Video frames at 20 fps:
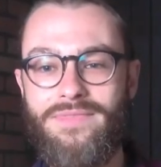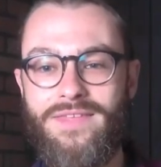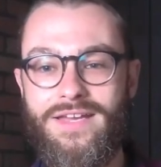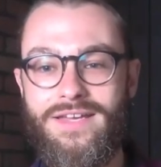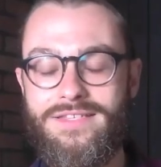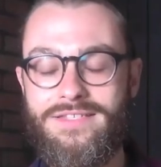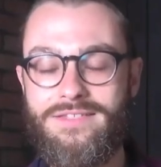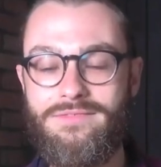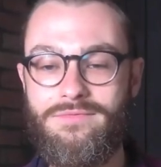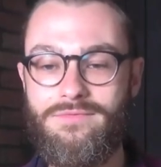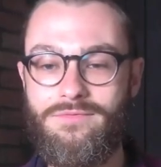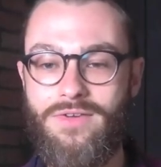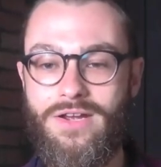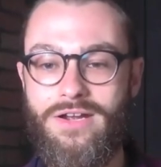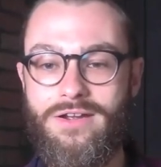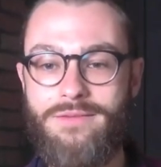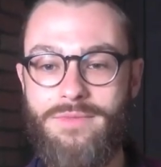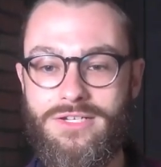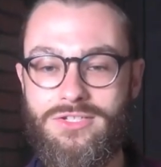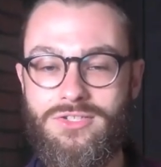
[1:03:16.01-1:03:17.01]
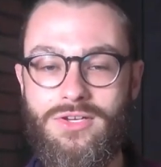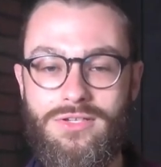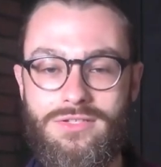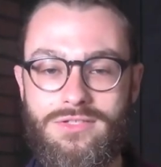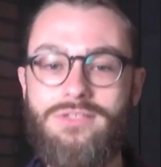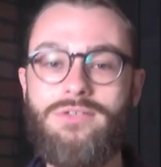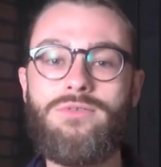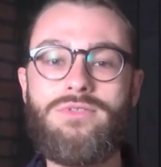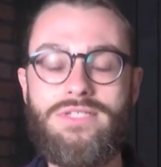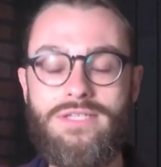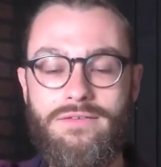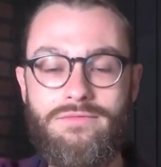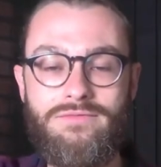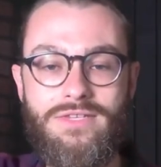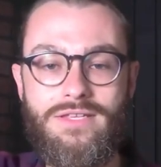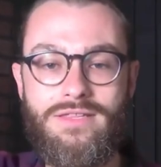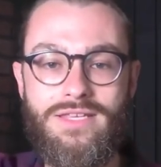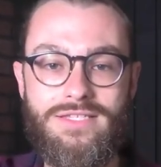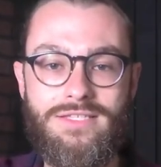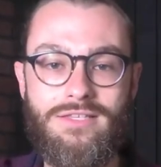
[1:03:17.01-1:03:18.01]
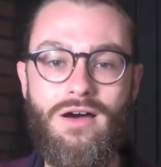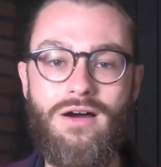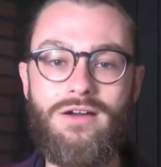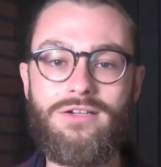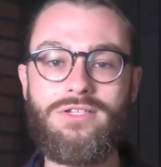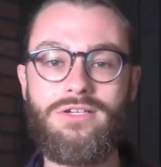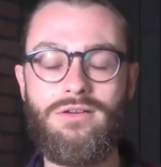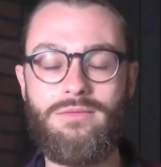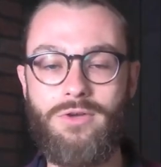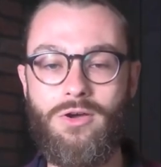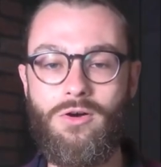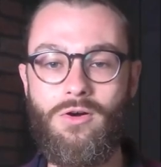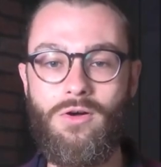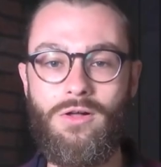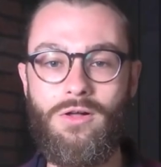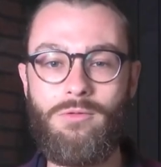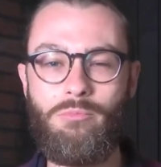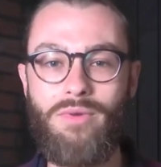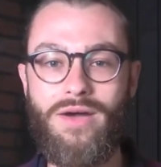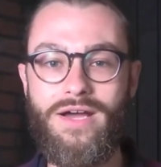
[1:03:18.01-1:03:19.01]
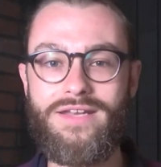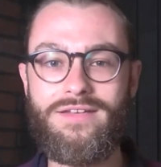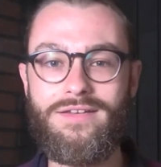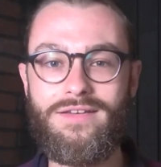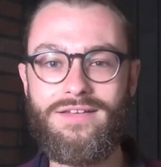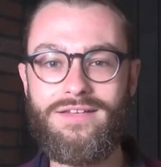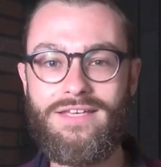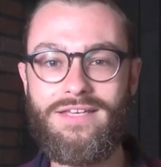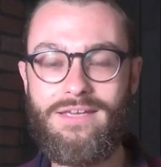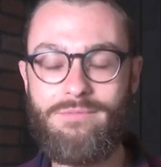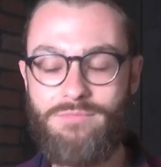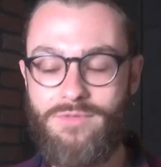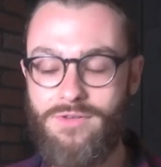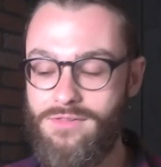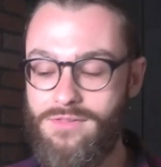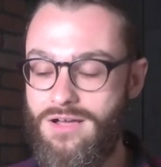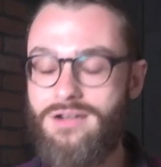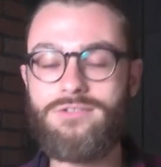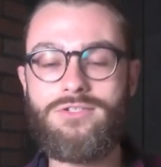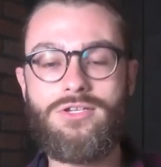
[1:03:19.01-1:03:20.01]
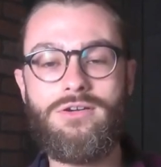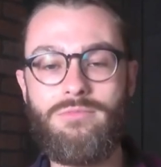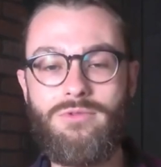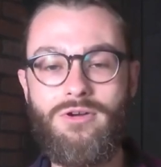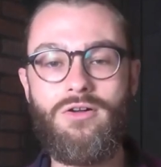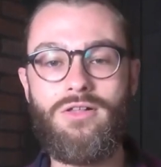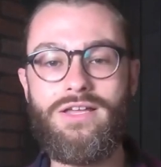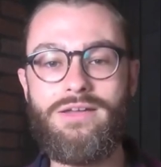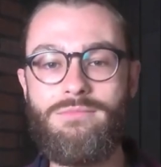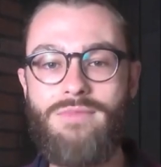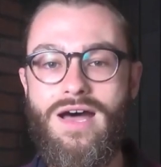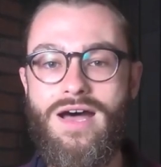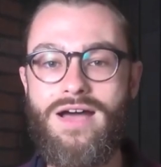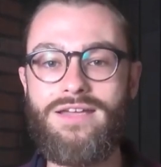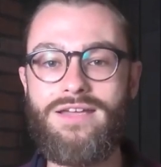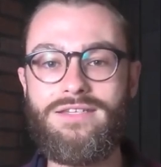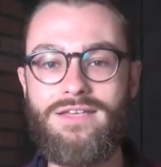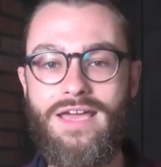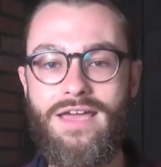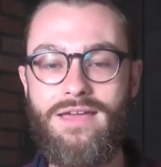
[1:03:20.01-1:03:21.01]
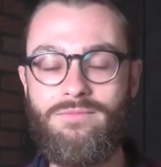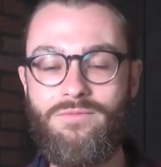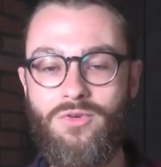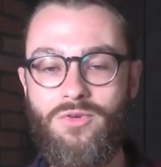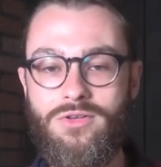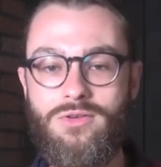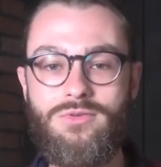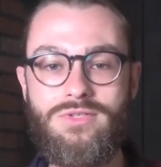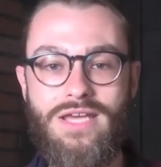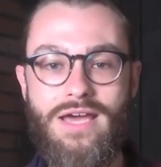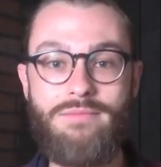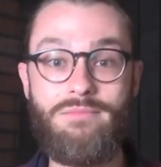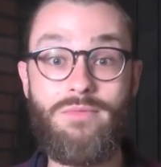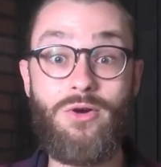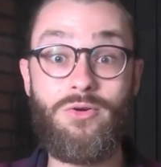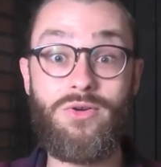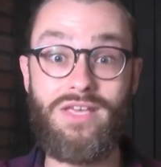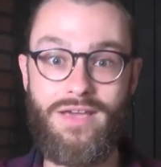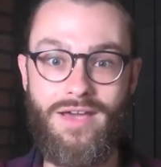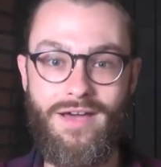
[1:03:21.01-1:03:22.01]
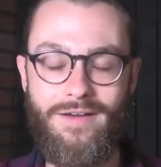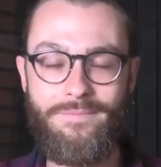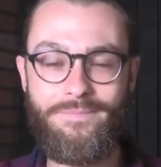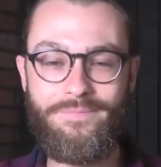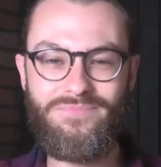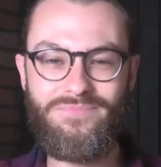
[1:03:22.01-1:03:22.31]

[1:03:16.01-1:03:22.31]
is very much conducive to this long-term goal but keep the long-term goal in mind aim for eudaimonia